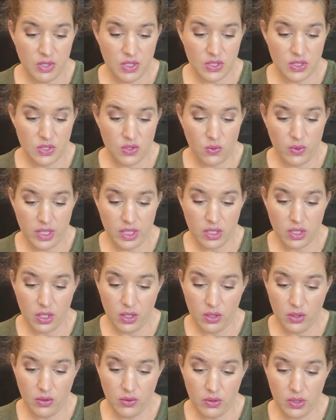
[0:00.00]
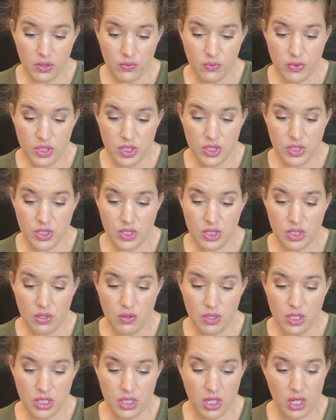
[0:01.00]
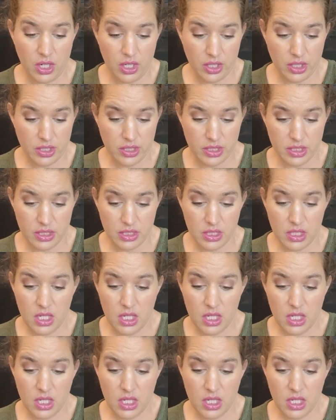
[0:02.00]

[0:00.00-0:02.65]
Soy Co., which is Soda Cart.